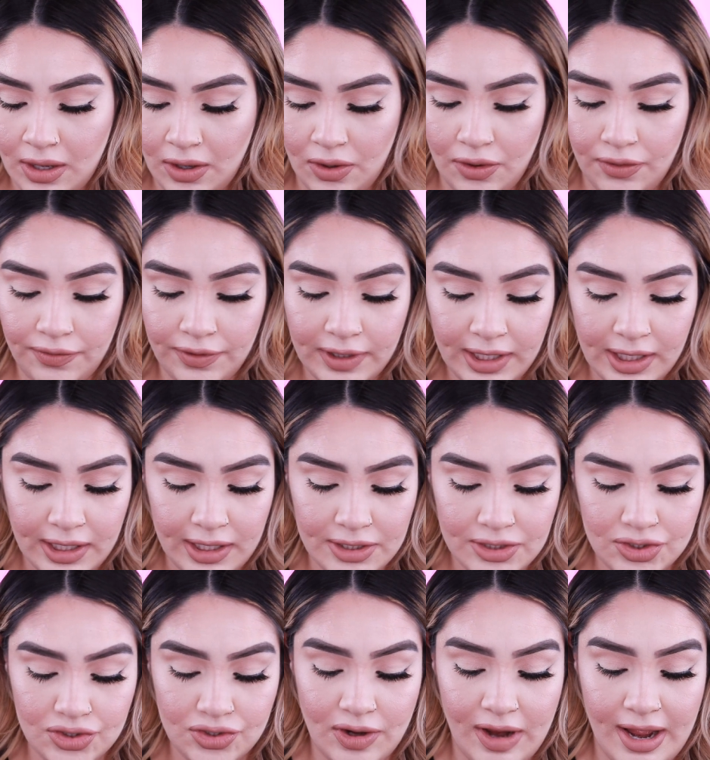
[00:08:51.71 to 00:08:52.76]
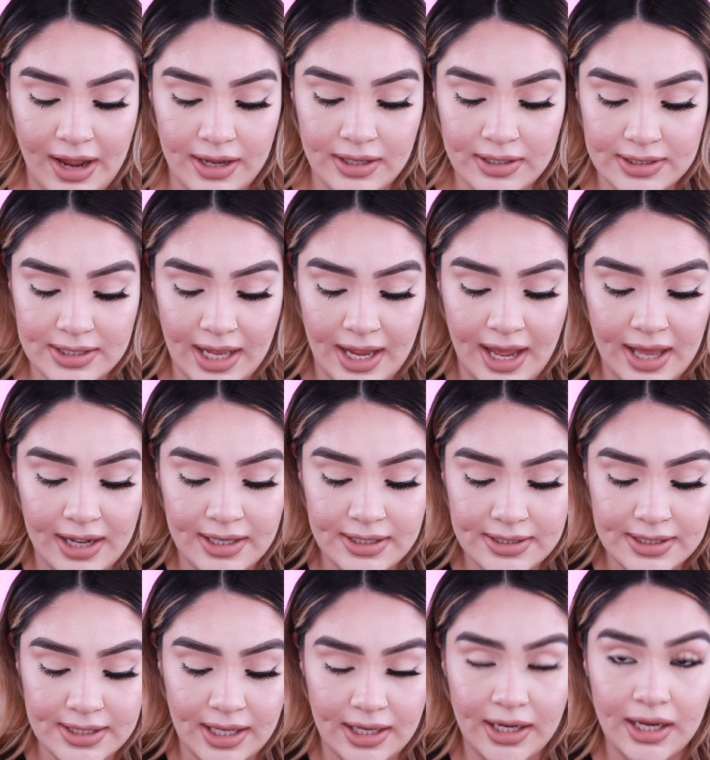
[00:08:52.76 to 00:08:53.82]
Hopefully it didn't dry because I had it
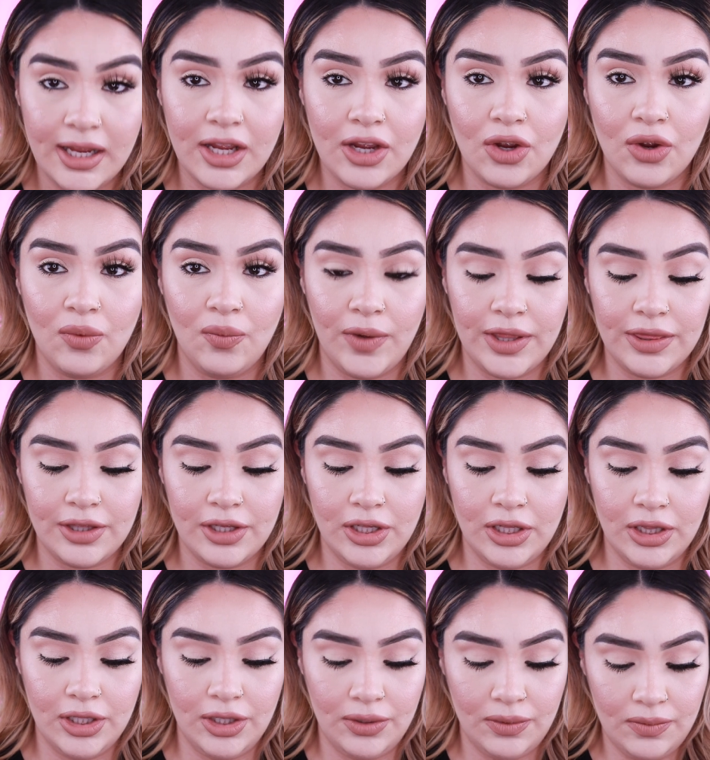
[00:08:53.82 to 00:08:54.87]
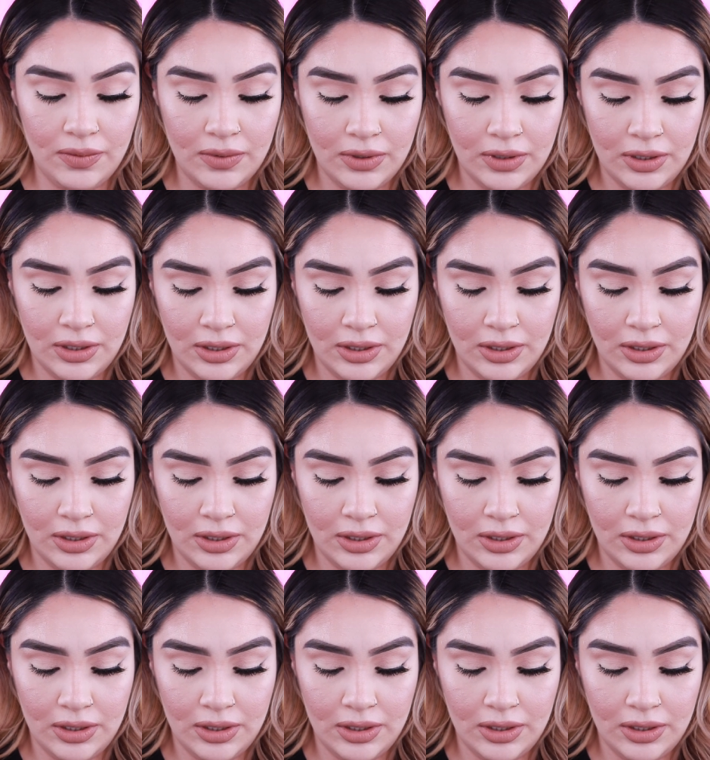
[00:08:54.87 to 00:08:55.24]
sitting here with glue.